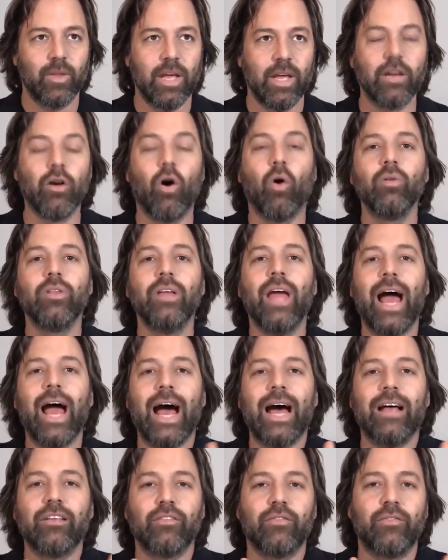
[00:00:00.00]
it only
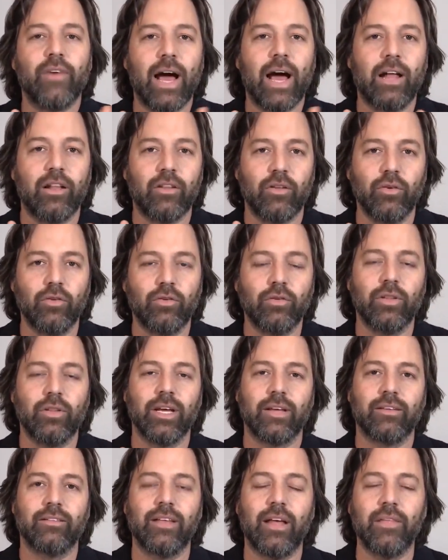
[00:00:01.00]
has value to the
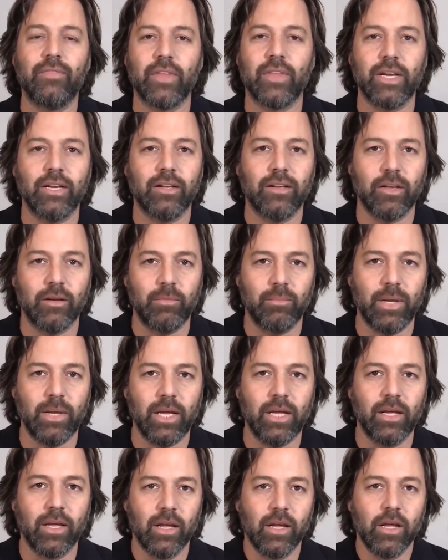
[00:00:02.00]
extent that it can
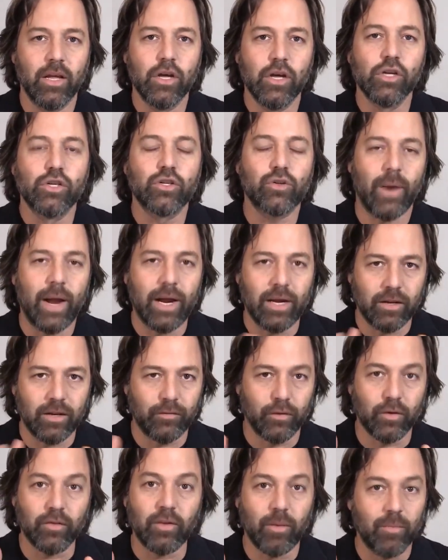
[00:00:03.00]
be
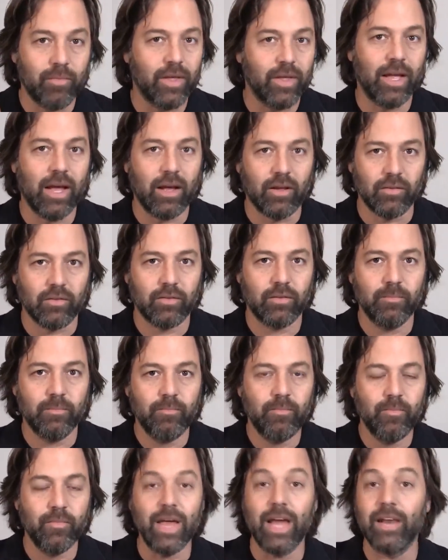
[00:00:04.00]
traded for something else
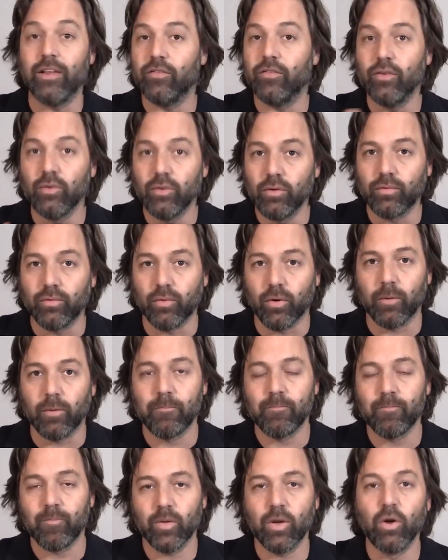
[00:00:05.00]
that is
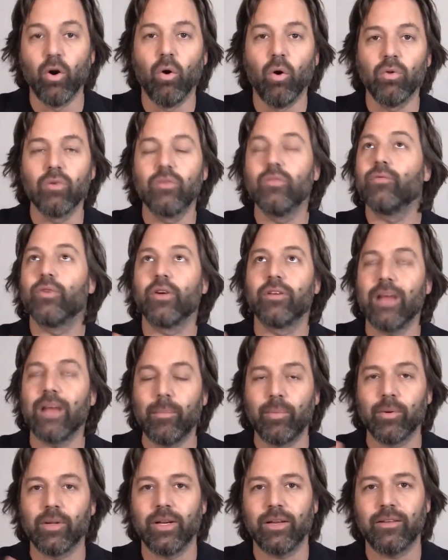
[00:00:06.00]
useful. Gold, for
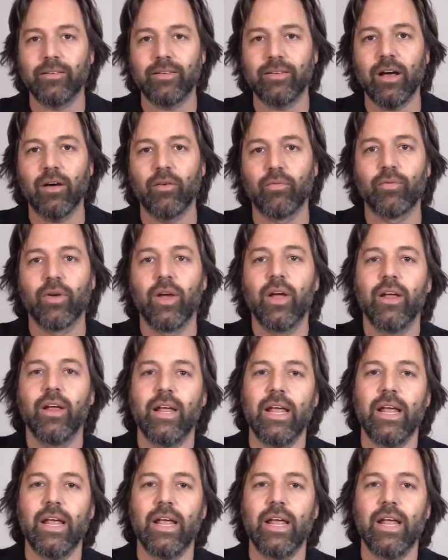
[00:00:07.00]
example, in itself